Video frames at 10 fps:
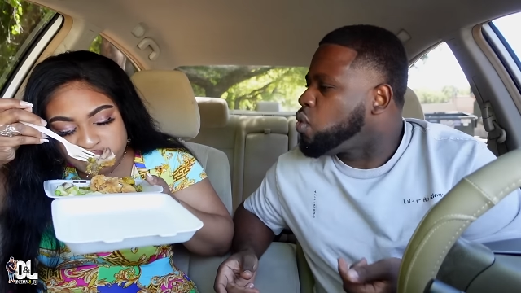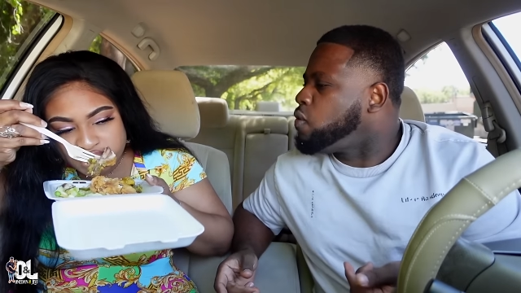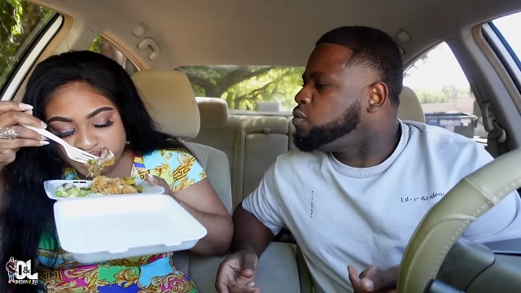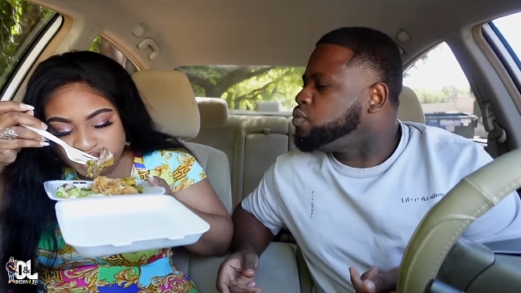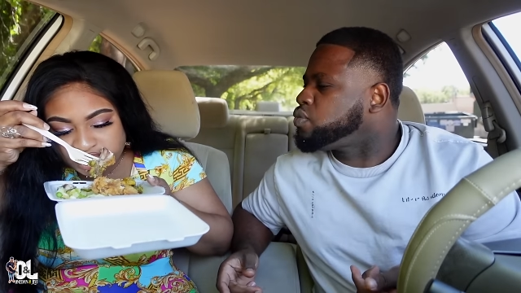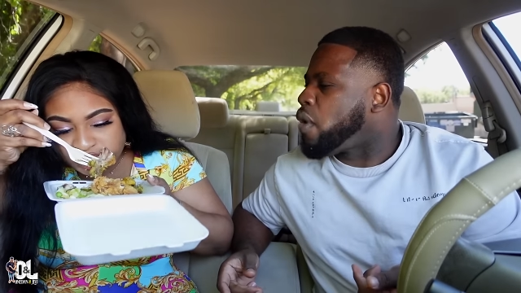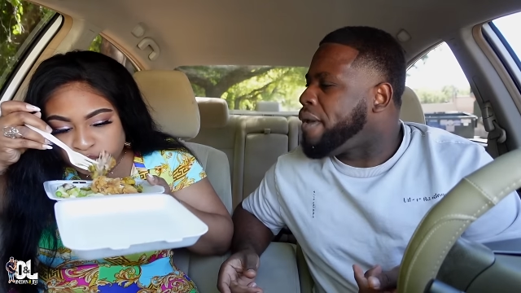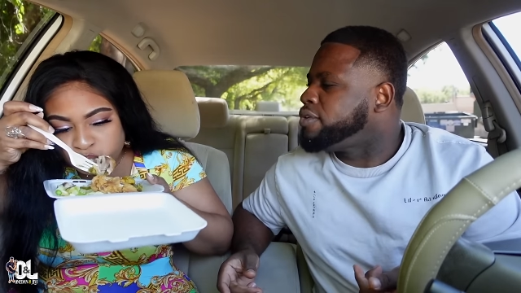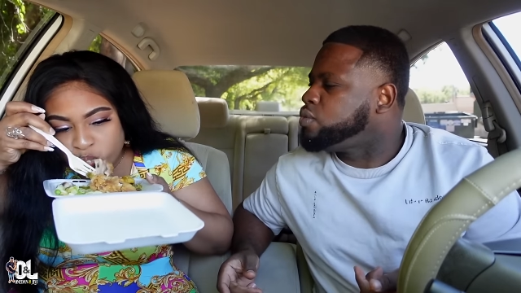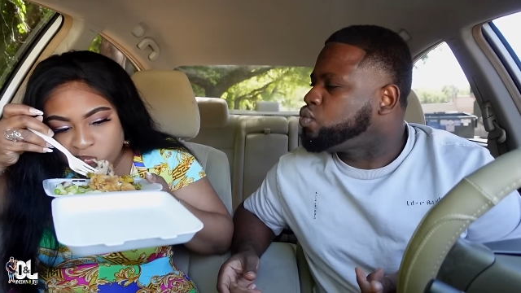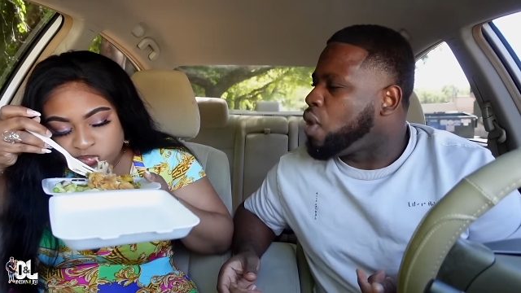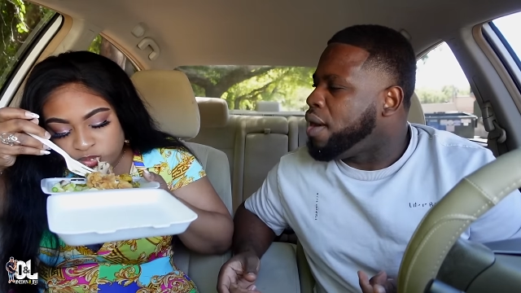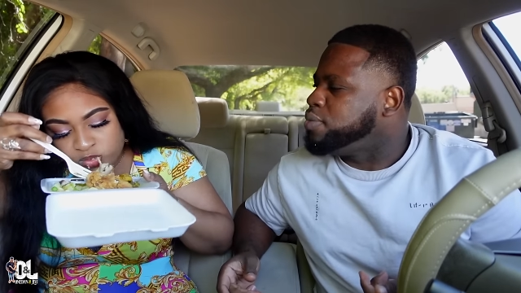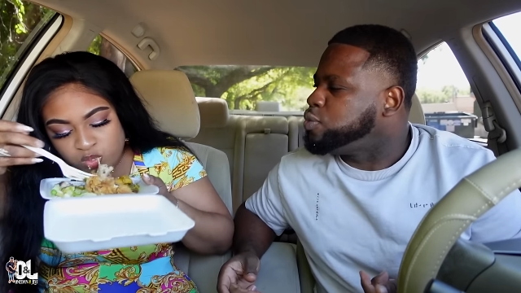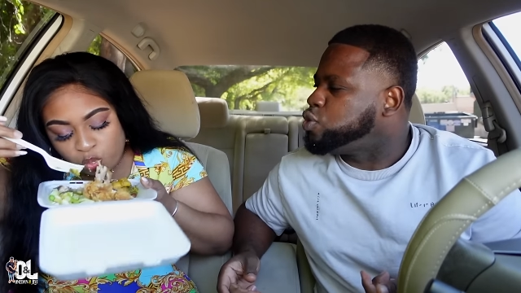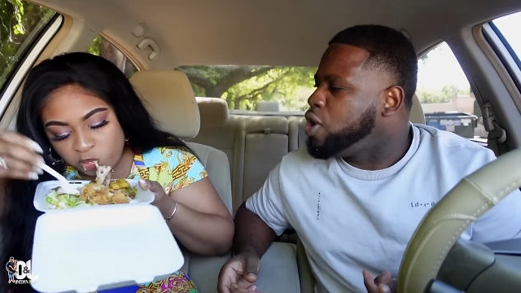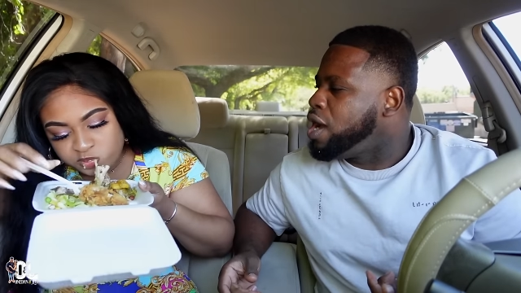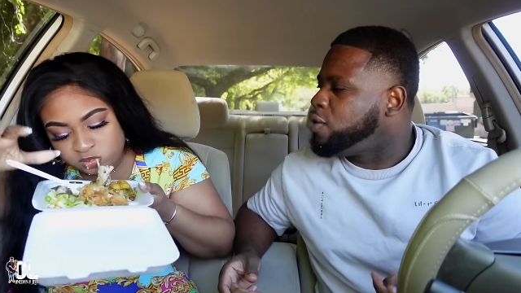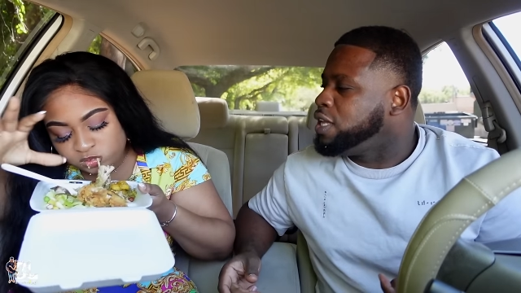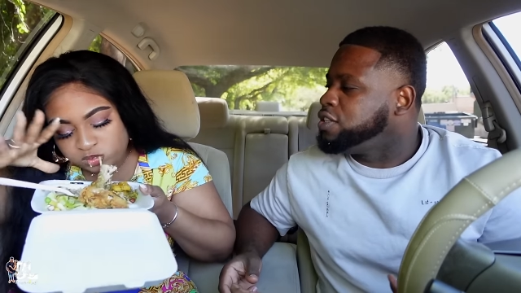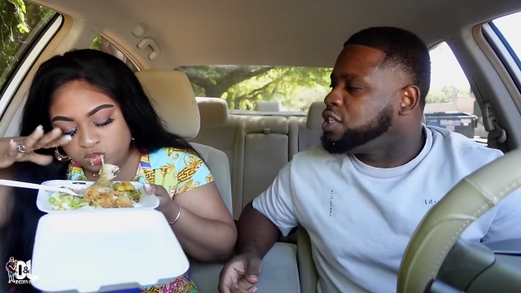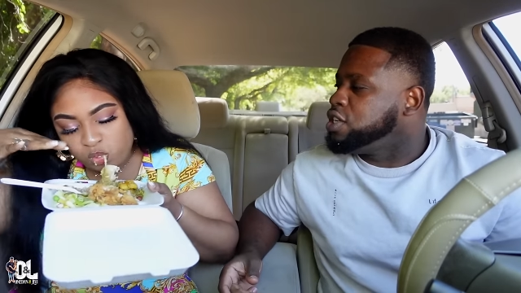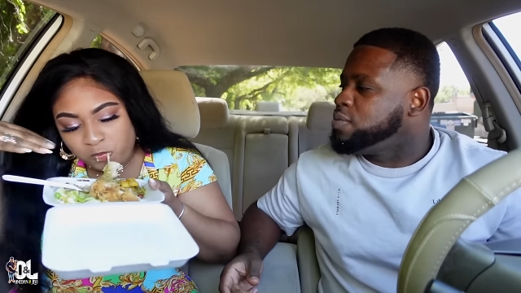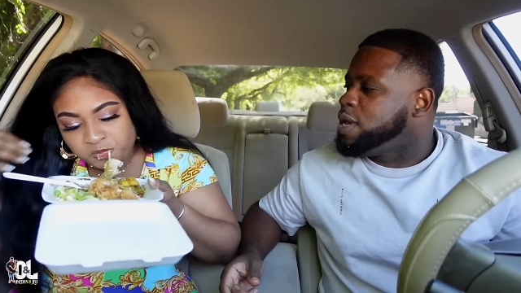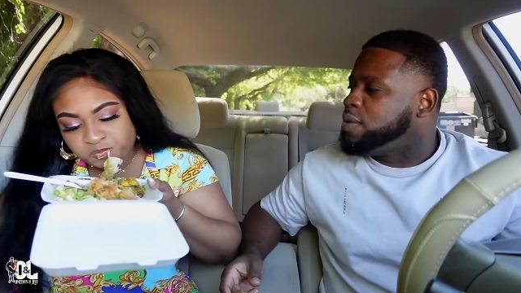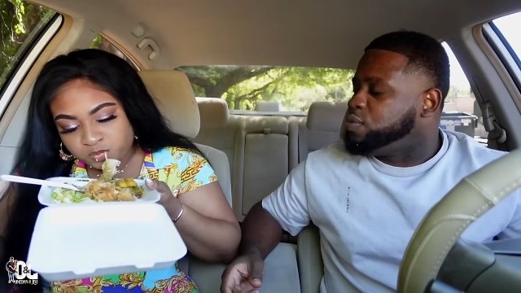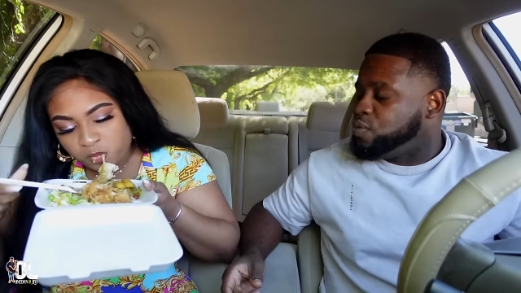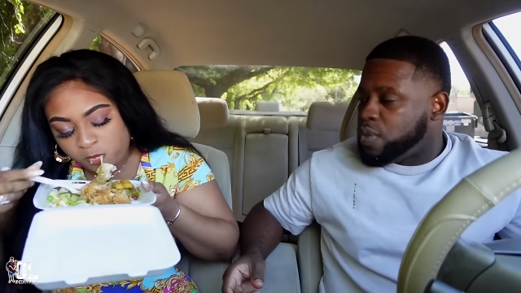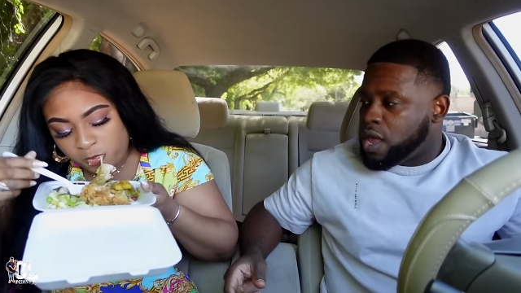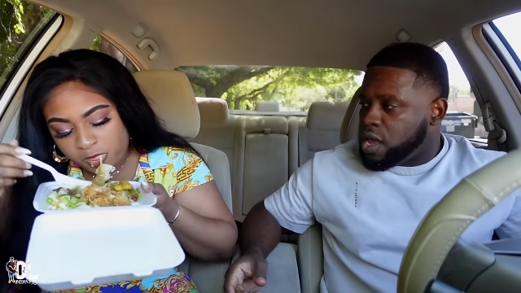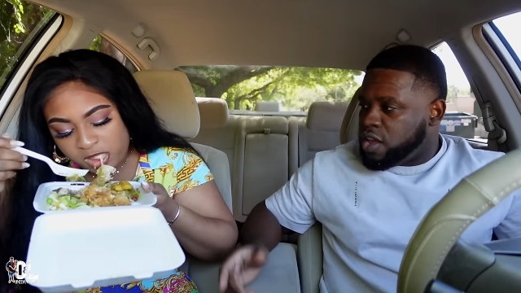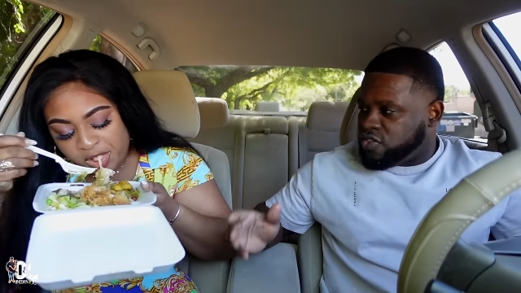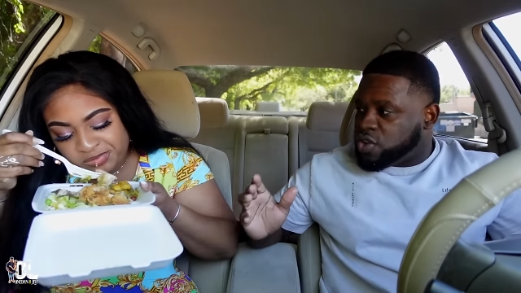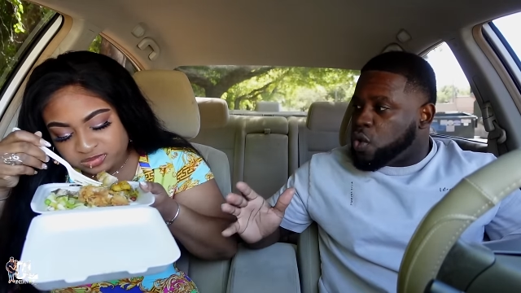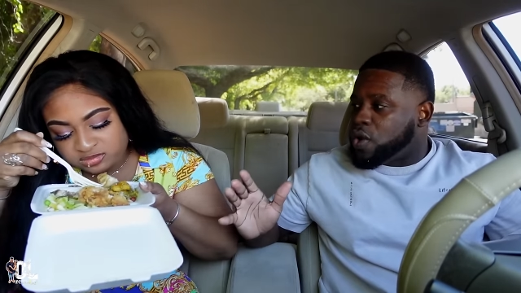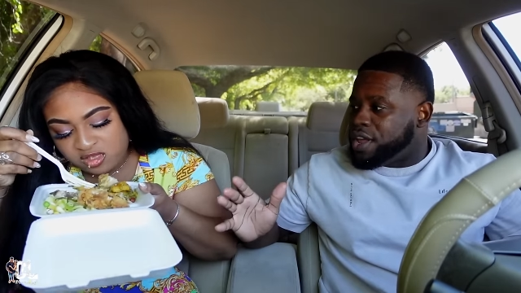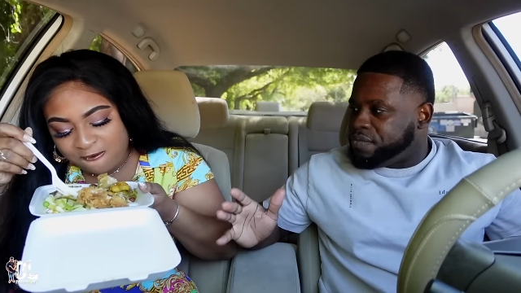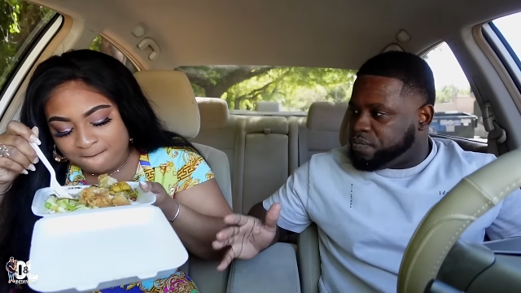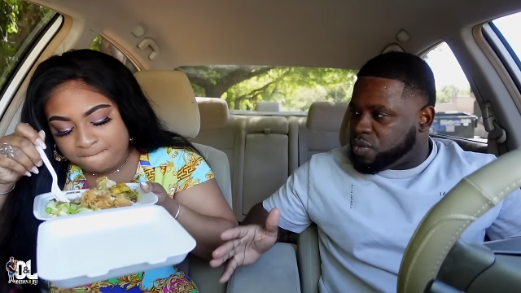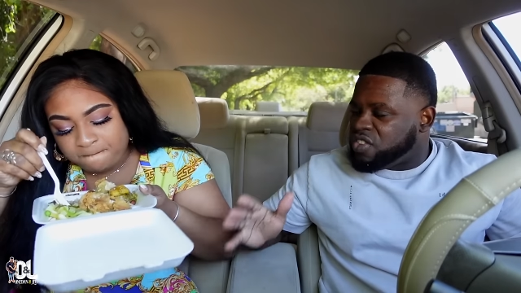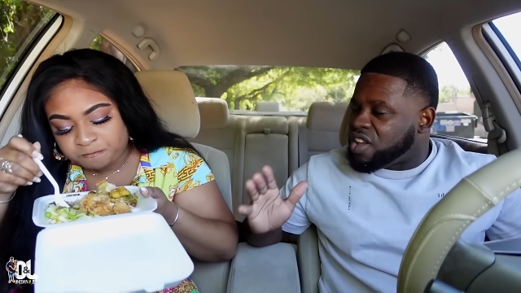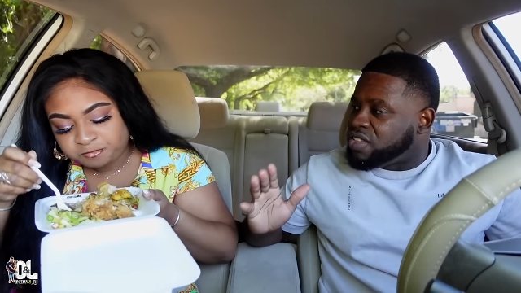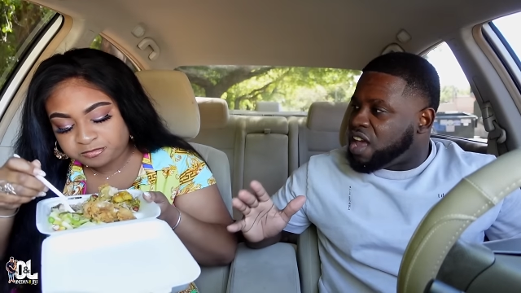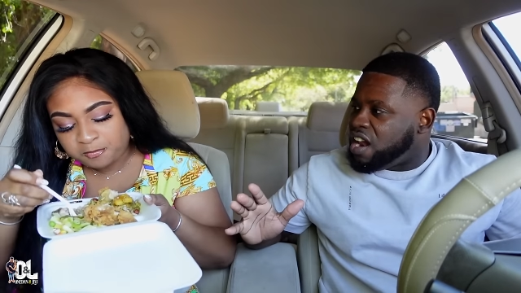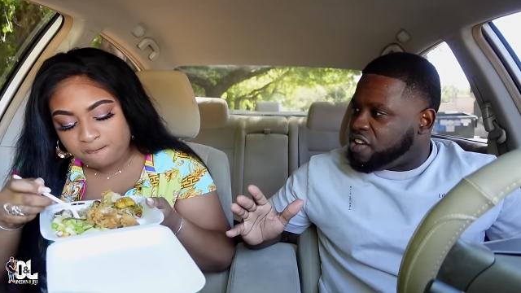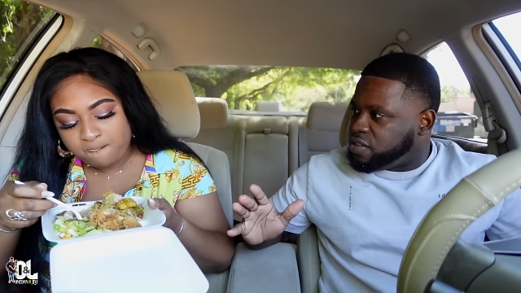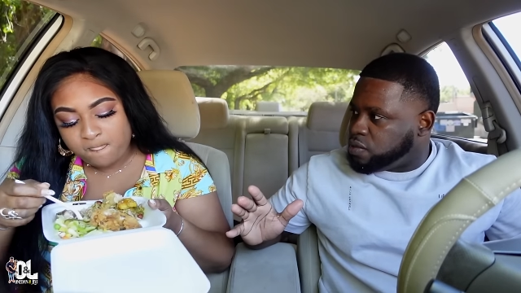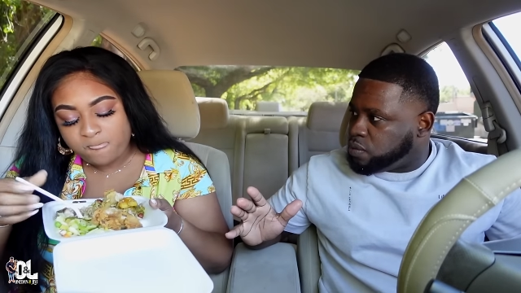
Speaker 1: Hmm? Why, one thing in a babe, see, cooking is a talent.